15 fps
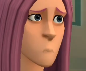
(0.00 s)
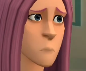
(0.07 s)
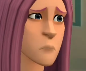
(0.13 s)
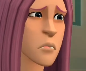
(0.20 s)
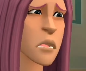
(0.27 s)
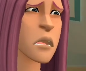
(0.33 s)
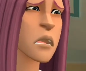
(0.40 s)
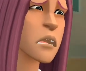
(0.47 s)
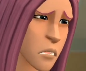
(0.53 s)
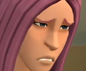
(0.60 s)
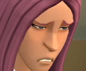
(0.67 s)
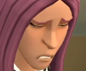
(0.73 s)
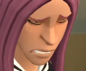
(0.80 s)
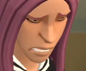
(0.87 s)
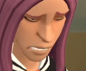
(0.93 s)
Please
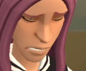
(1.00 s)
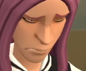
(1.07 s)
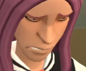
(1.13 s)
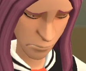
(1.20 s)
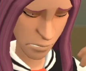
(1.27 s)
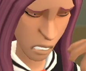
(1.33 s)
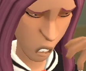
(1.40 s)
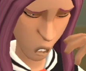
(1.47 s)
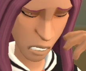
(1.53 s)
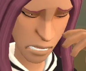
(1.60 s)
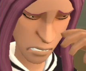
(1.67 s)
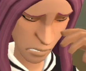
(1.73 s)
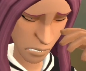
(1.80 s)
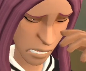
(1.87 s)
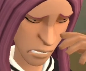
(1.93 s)
don't tell him about
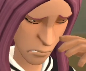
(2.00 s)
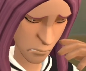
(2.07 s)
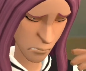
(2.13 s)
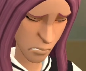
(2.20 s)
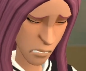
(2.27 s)
what I did,